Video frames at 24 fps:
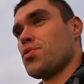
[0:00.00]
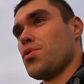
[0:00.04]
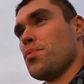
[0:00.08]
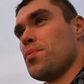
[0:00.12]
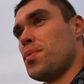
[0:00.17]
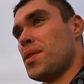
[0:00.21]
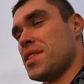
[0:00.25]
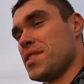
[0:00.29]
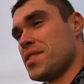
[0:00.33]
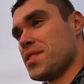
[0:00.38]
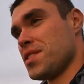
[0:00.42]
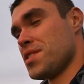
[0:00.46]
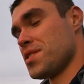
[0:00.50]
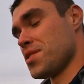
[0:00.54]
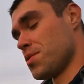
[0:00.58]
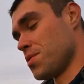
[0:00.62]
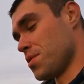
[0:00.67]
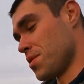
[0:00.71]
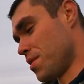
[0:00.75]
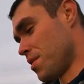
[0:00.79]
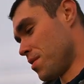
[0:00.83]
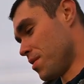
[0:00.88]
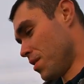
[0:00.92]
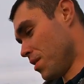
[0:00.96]
school Benzes
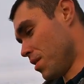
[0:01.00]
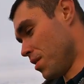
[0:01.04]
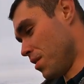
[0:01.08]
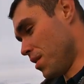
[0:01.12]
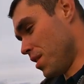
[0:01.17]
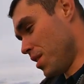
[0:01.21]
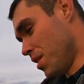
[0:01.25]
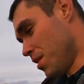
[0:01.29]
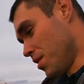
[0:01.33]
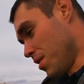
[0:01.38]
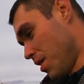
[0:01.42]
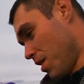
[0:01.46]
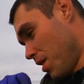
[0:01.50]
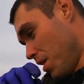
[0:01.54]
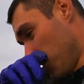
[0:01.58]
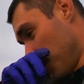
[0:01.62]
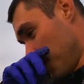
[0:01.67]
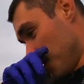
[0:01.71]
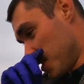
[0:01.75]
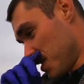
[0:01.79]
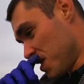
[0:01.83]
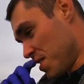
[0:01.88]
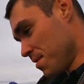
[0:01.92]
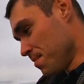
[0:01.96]
or you know any other
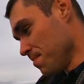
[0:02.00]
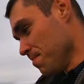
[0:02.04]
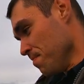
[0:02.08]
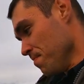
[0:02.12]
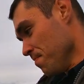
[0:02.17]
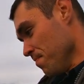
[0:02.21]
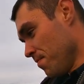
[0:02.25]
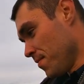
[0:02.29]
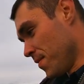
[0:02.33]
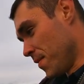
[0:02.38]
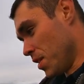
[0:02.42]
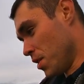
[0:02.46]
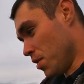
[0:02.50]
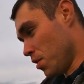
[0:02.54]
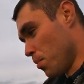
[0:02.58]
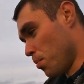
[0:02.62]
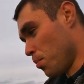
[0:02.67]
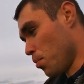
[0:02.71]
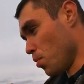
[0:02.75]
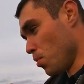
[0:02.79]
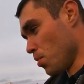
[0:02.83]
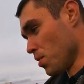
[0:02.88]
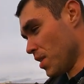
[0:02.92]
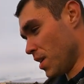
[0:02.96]
cars you know
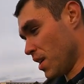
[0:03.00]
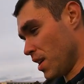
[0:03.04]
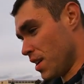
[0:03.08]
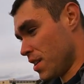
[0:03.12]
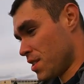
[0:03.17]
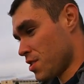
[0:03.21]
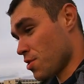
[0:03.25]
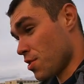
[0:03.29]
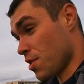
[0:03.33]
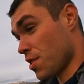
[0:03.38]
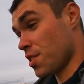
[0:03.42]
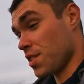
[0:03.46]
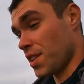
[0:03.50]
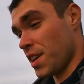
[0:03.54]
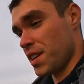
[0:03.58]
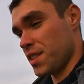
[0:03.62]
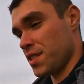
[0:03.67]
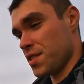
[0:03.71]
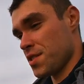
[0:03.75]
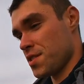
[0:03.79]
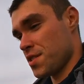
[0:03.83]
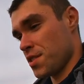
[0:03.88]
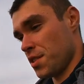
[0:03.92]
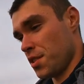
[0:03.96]
pull the trunk
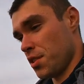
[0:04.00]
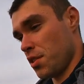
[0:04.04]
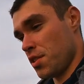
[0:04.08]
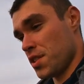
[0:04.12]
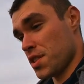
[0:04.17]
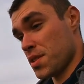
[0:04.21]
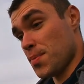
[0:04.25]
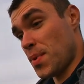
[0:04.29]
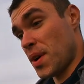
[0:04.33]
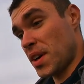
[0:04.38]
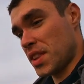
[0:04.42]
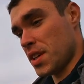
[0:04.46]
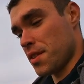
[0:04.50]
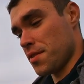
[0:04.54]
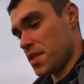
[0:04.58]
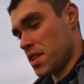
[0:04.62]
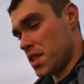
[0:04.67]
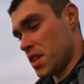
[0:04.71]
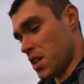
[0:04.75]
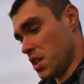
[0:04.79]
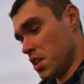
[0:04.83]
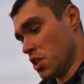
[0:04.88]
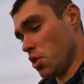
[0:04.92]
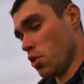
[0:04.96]
liners you know inspect
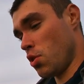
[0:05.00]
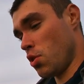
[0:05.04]
everything you